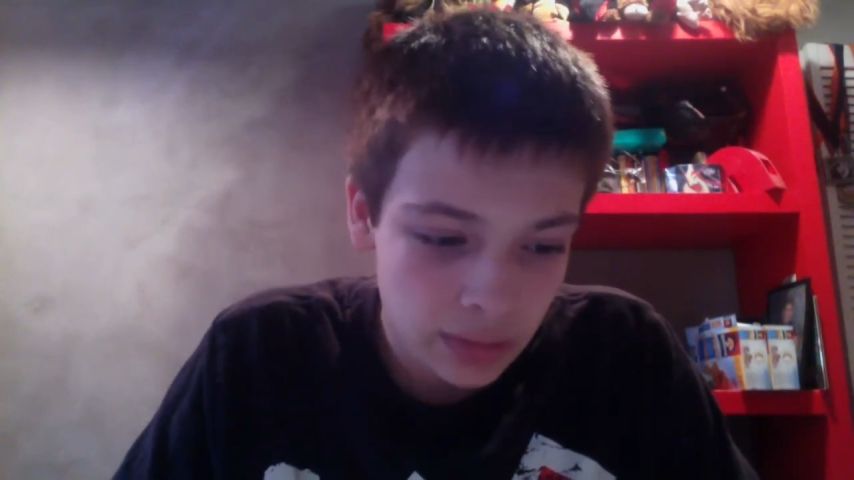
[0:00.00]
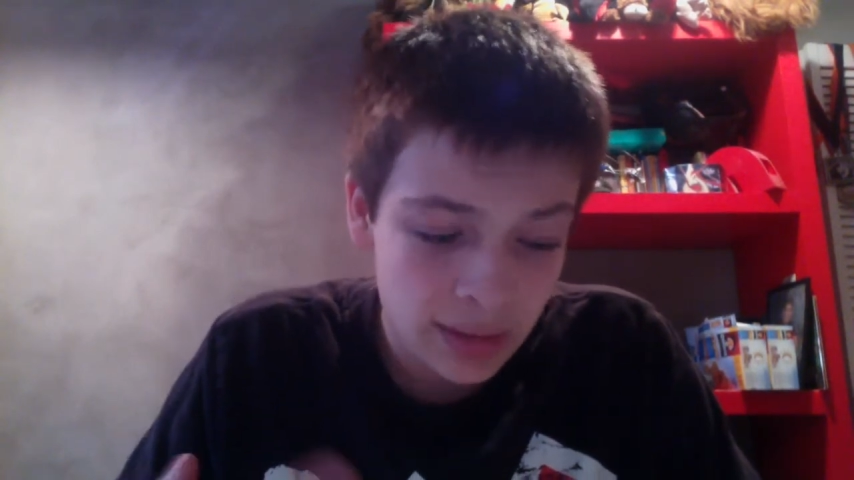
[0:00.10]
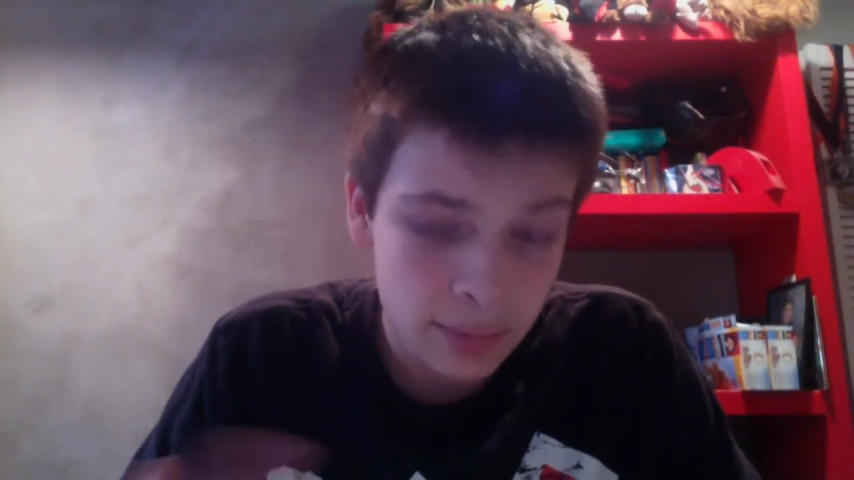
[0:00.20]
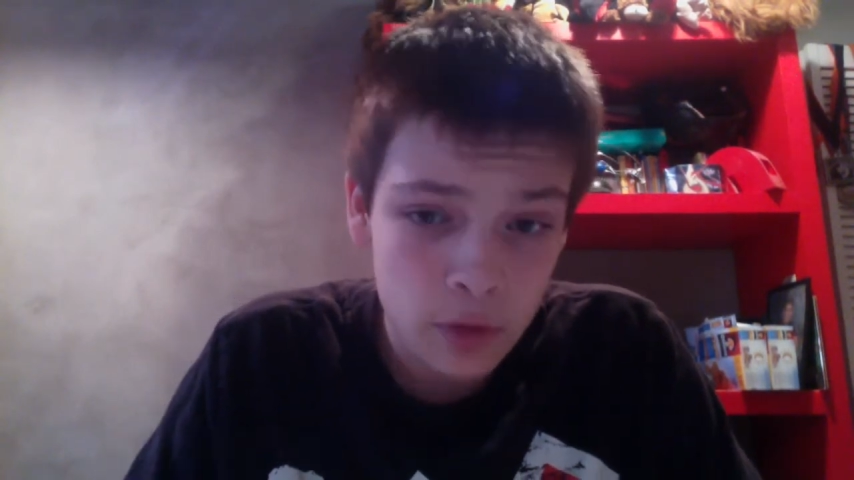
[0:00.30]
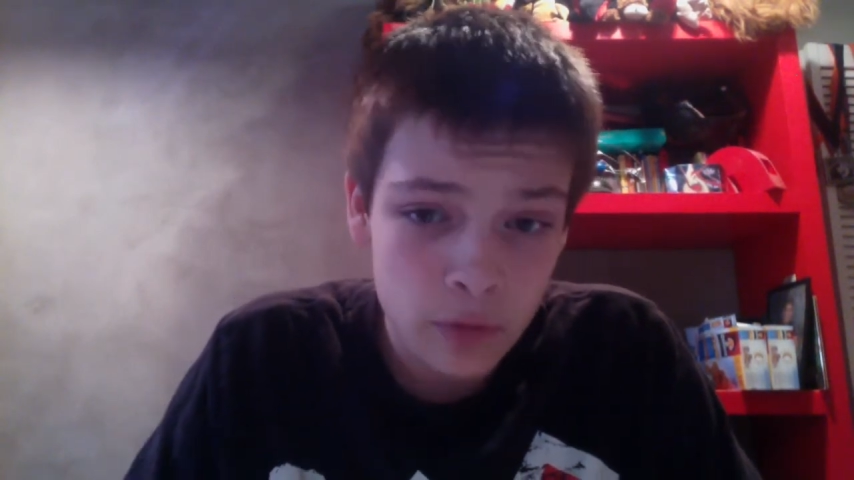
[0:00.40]

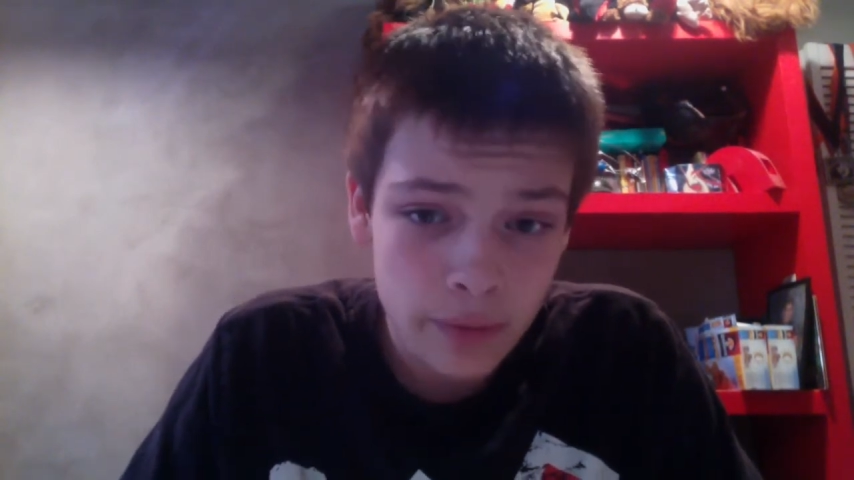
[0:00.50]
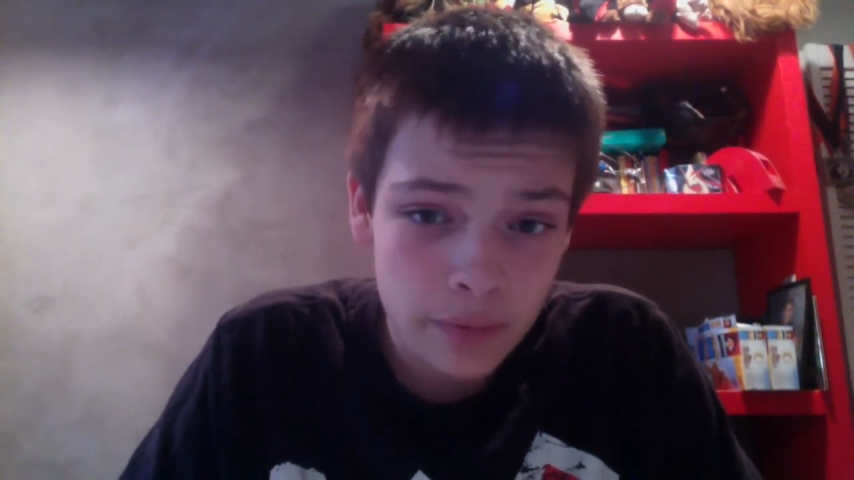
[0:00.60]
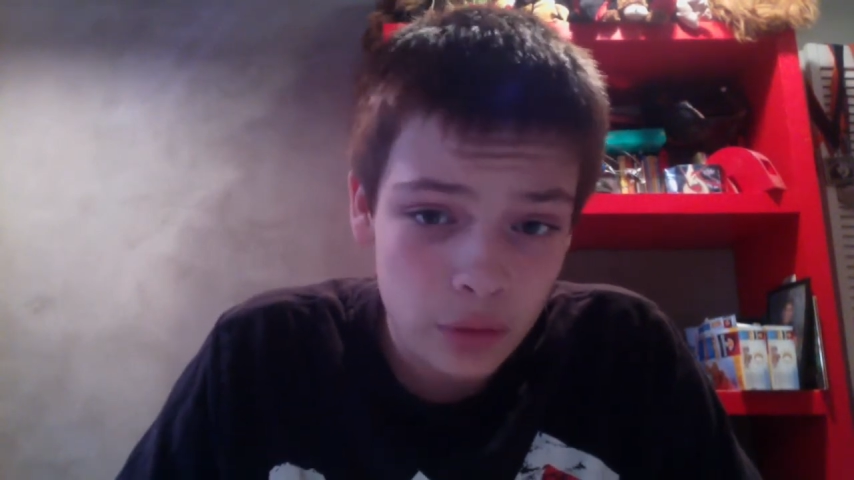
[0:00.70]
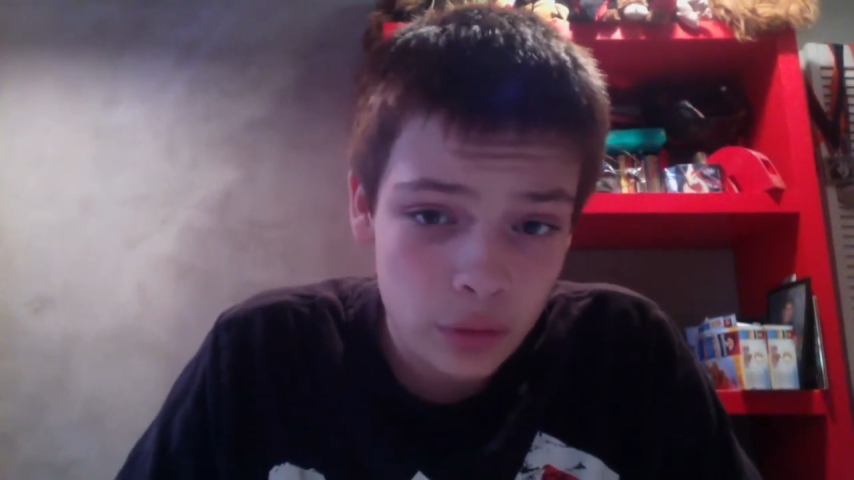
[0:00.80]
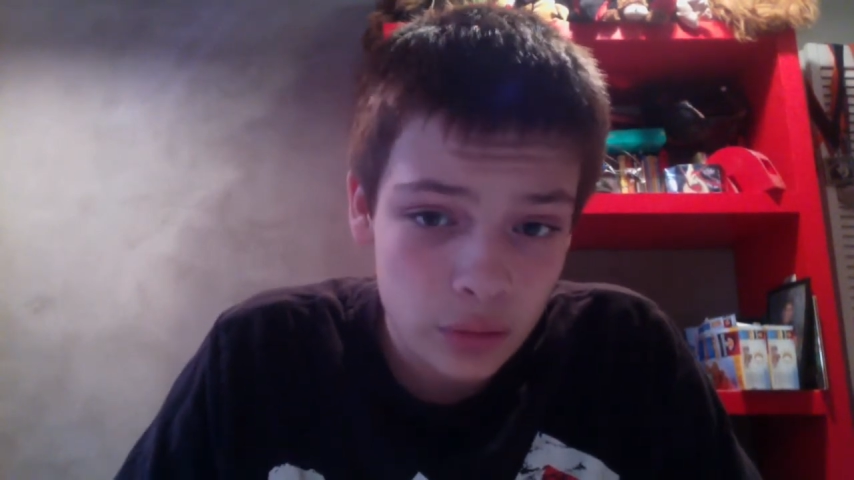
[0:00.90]
They both have
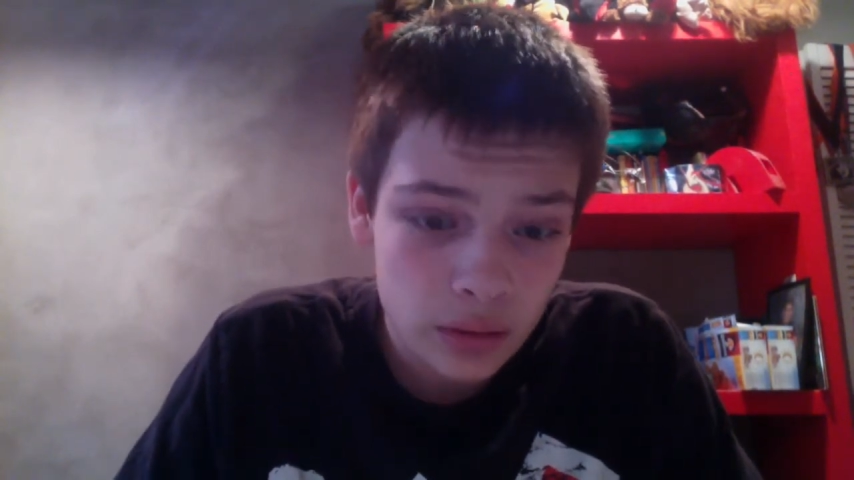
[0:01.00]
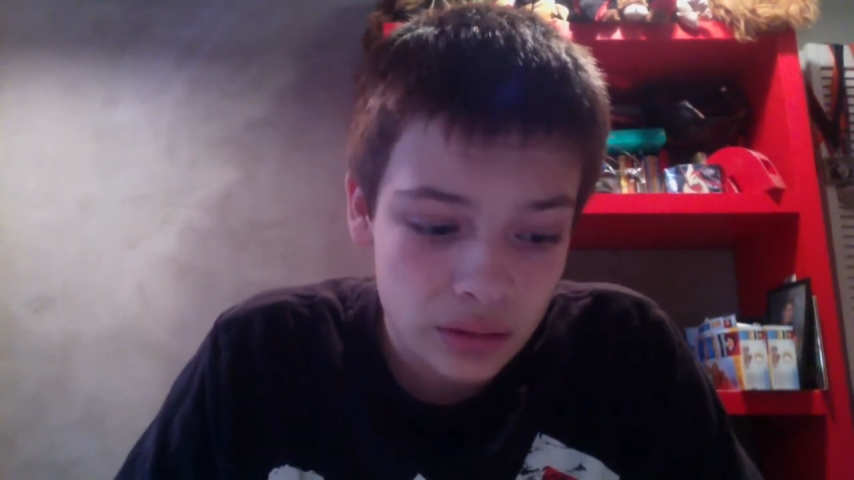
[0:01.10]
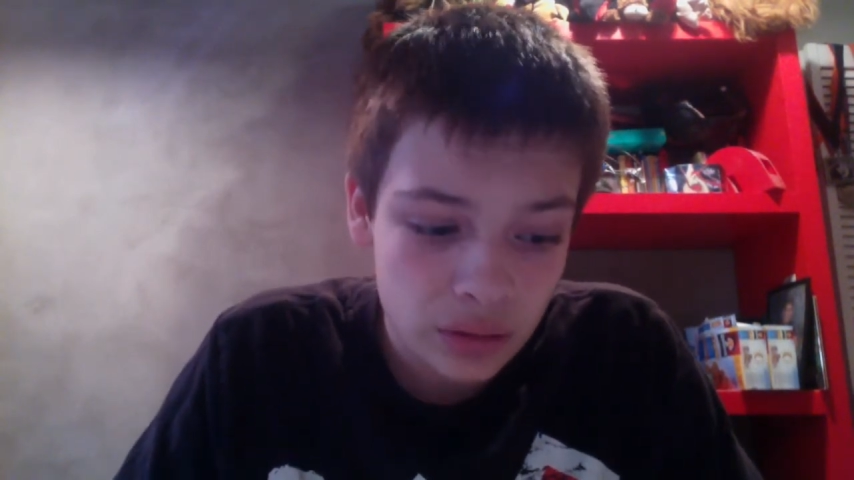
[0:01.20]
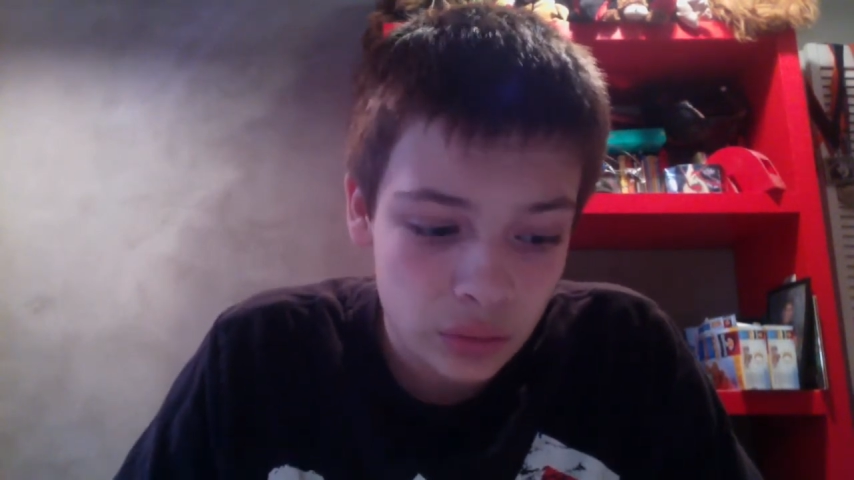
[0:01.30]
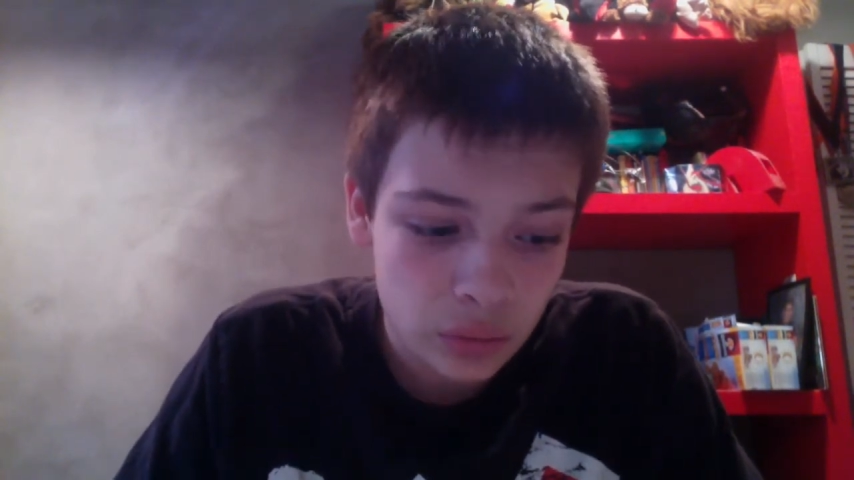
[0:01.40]
no
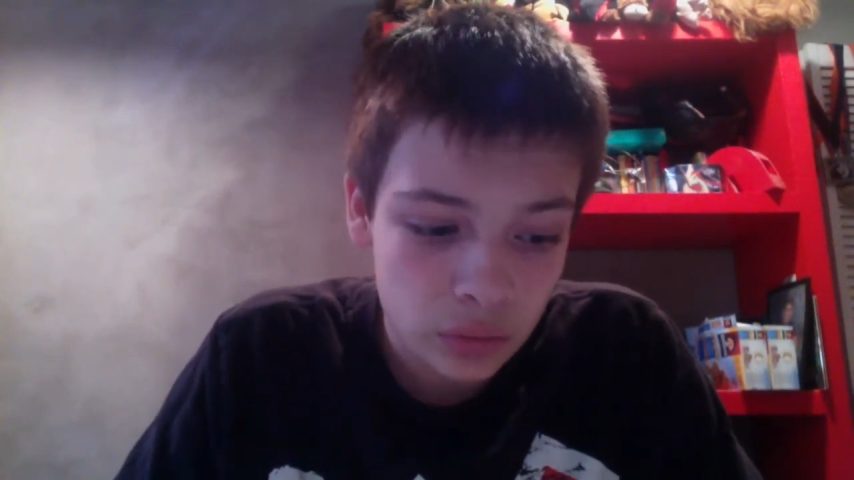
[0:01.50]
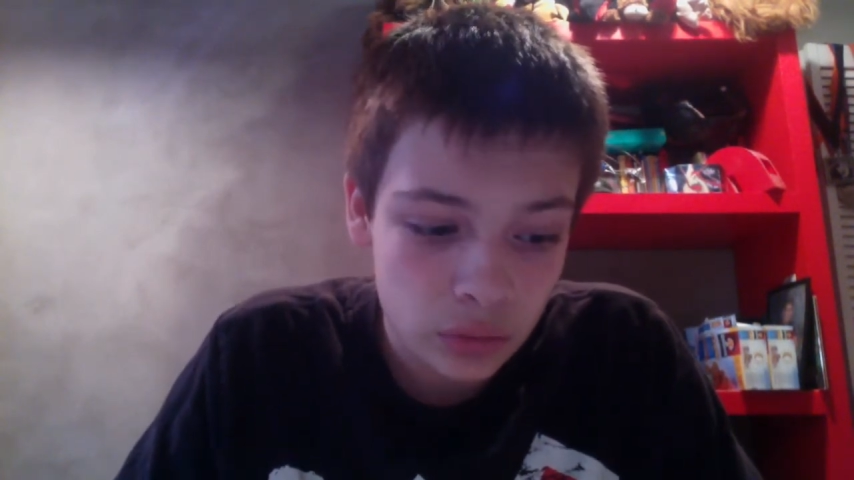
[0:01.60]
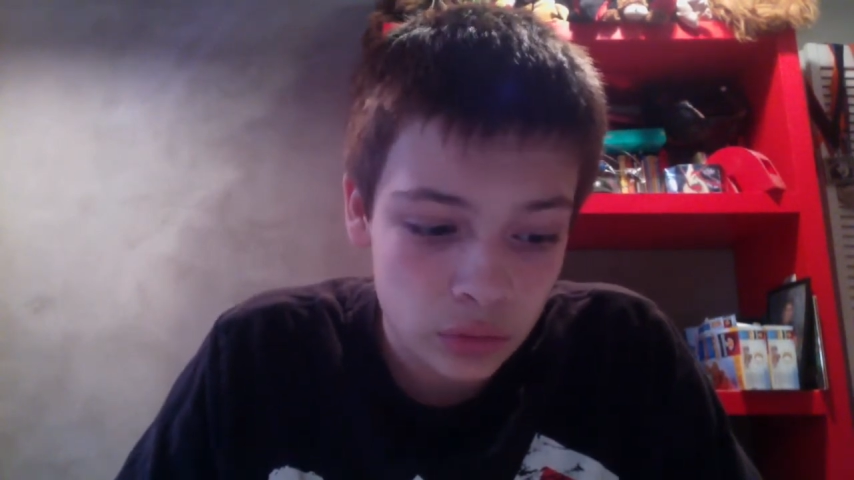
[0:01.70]
external